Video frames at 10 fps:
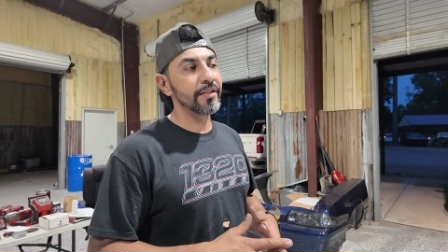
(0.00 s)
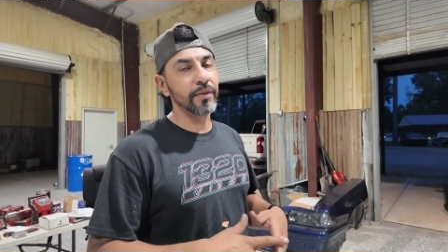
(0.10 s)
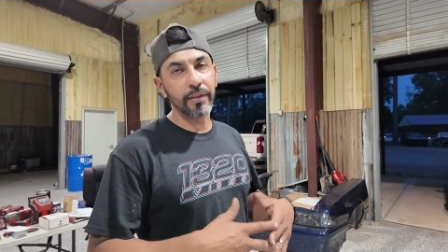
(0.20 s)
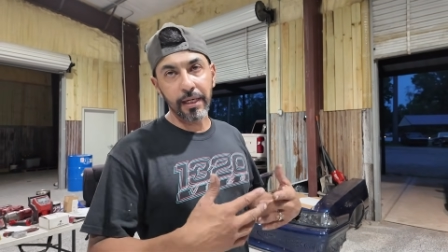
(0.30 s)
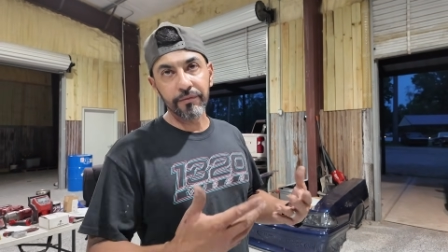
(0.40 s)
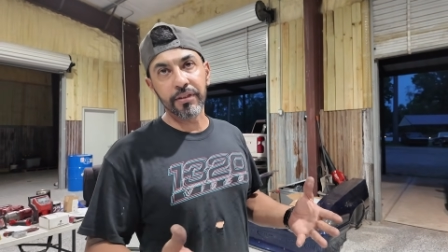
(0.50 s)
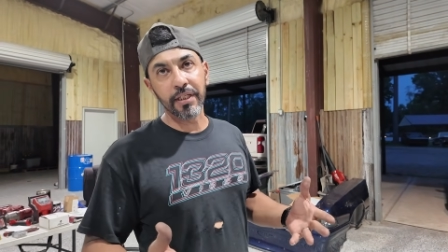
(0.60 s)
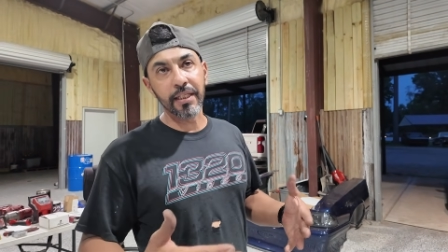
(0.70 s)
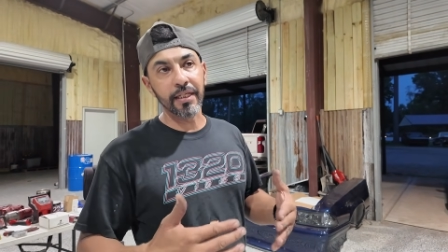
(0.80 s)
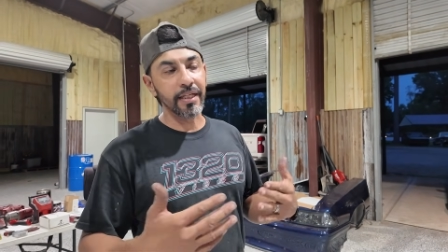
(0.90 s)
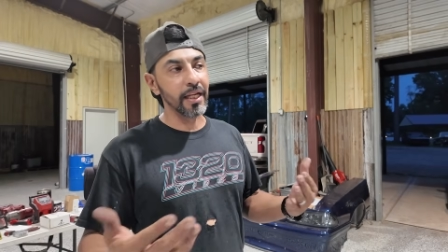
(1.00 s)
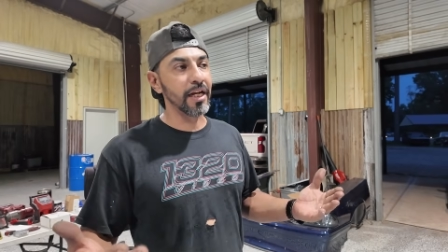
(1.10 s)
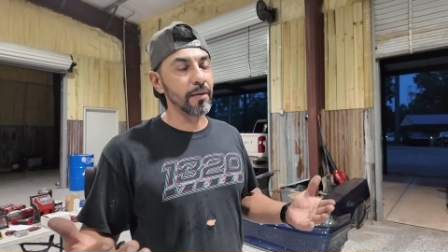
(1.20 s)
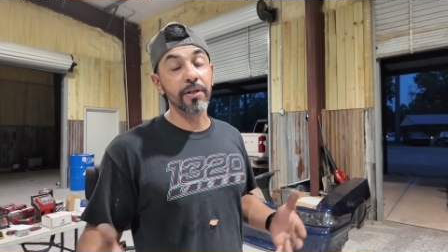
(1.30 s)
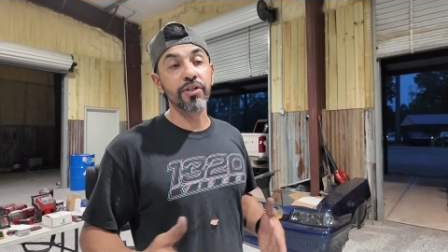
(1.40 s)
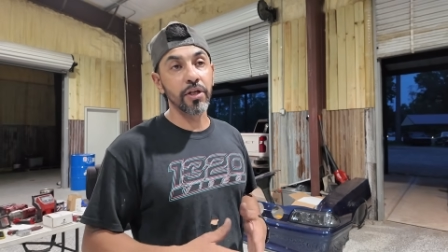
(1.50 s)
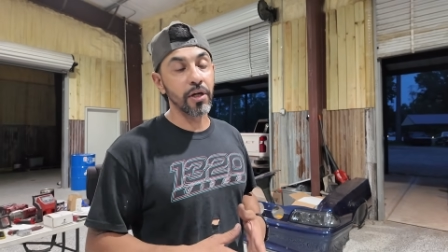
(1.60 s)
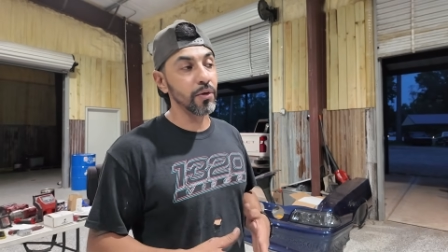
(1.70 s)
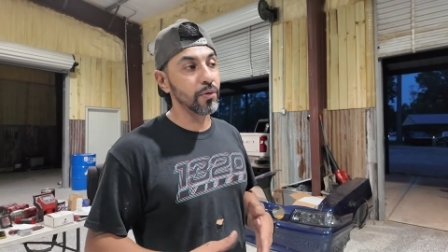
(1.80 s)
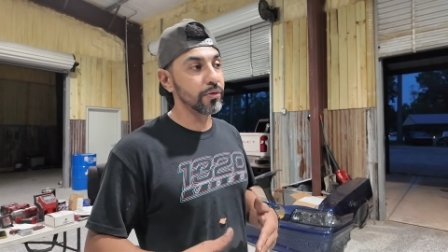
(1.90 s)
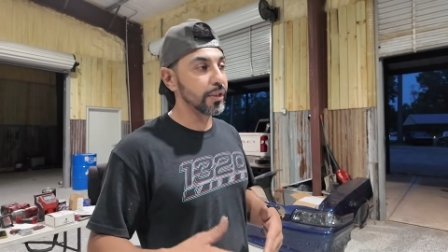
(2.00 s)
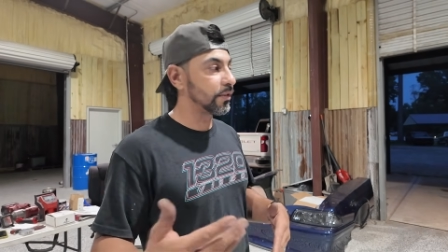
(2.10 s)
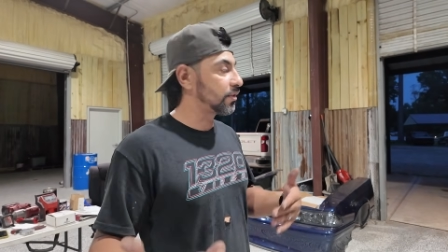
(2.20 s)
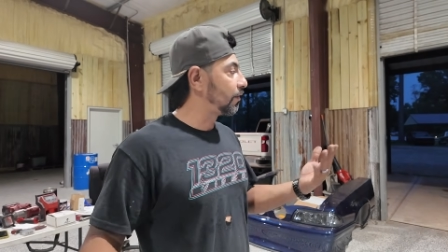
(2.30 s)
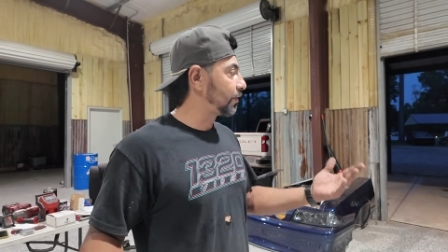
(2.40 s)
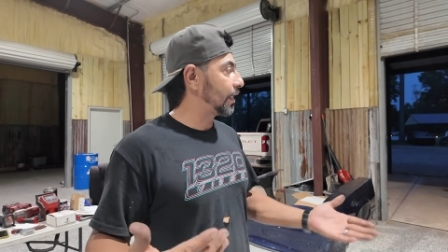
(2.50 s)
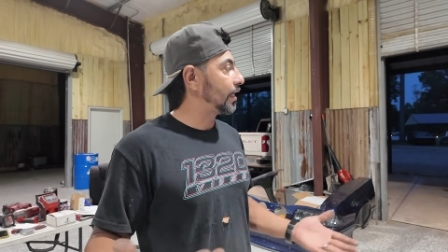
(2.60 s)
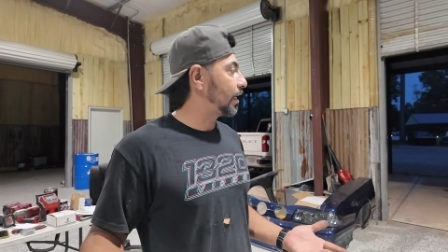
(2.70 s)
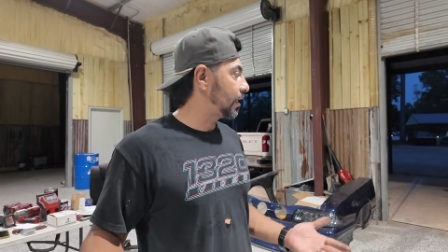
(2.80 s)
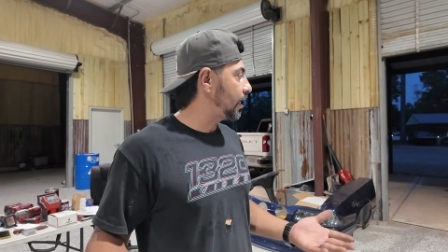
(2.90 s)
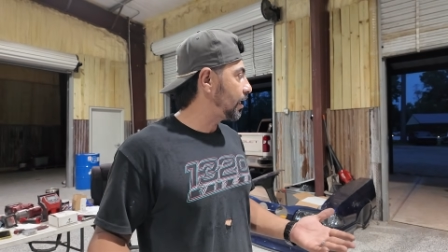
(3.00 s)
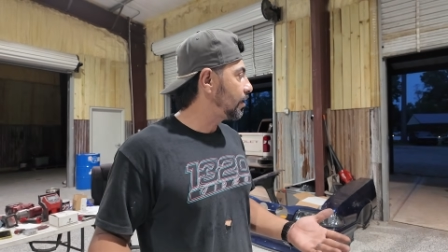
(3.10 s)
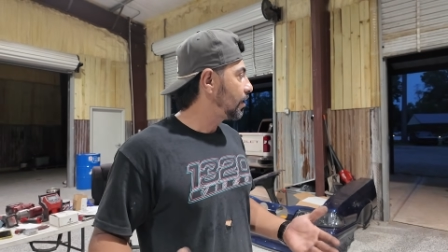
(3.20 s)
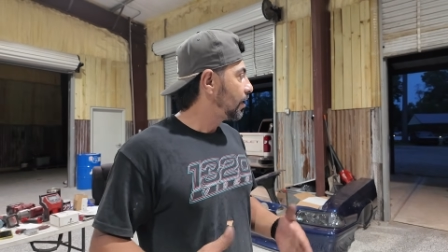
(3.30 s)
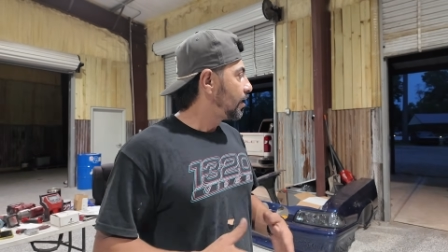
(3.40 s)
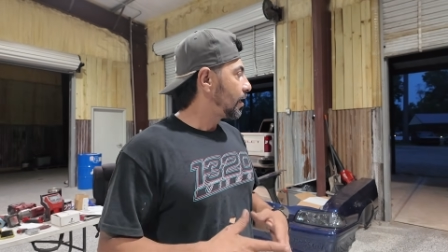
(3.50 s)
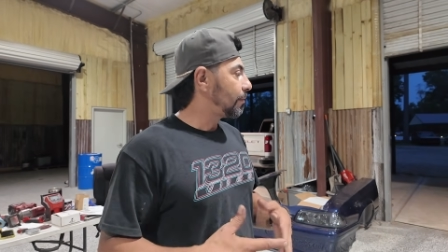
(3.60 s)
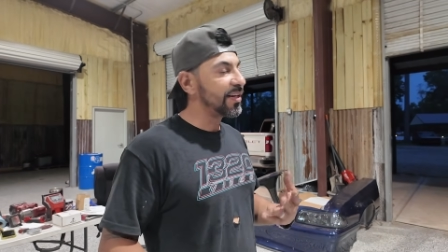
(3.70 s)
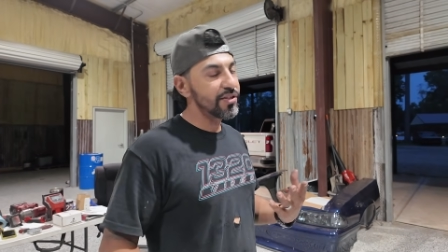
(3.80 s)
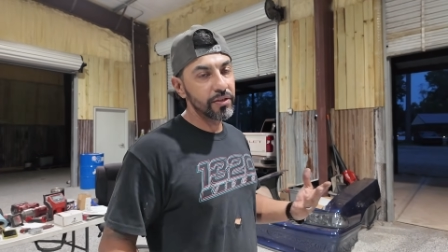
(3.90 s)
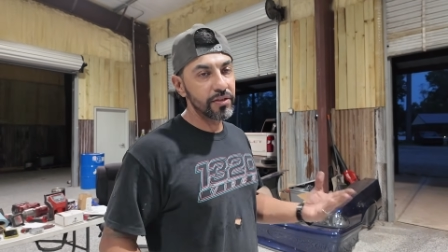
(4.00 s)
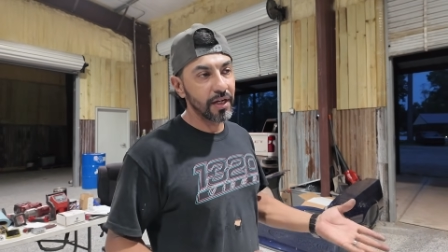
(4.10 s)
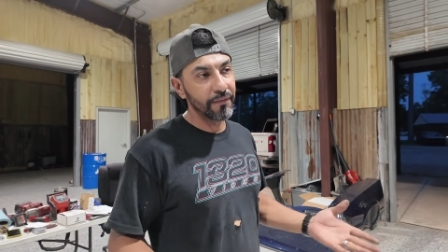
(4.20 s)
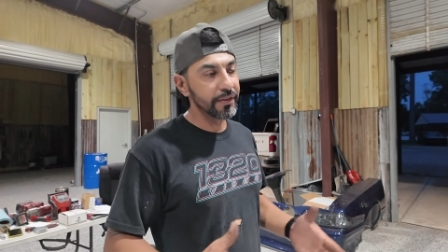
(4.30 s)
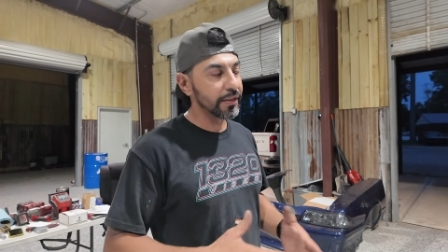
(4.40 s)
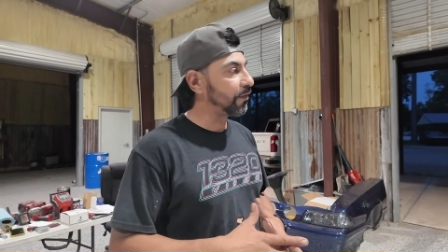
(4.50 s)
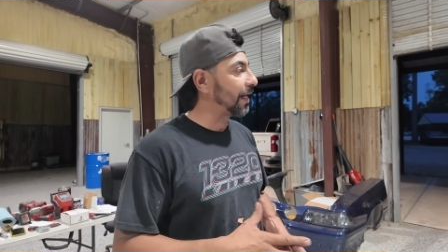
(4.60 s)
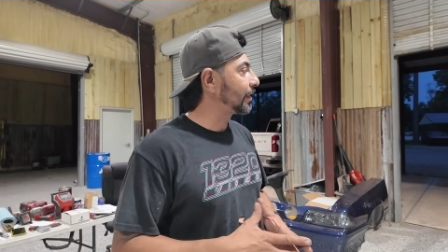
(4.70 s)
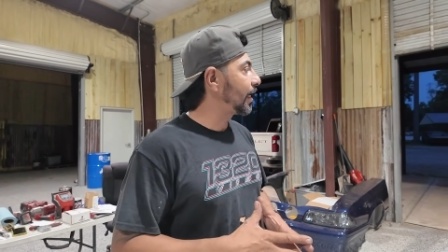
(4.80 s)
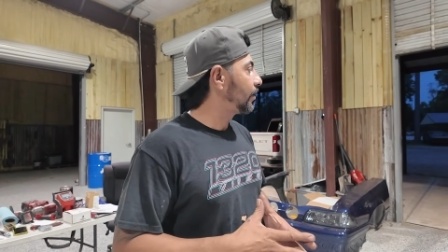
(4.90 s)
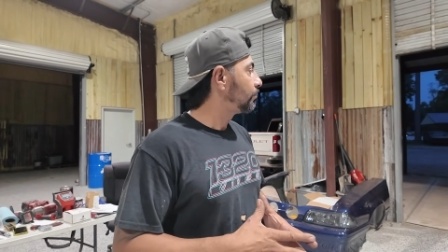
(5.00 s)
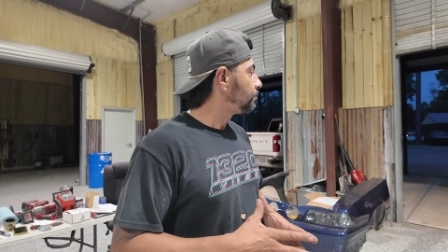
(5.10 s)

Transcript: So obviously they deleted a bunch of codes and stuff that it didn't need, emission stuff and stuff like that.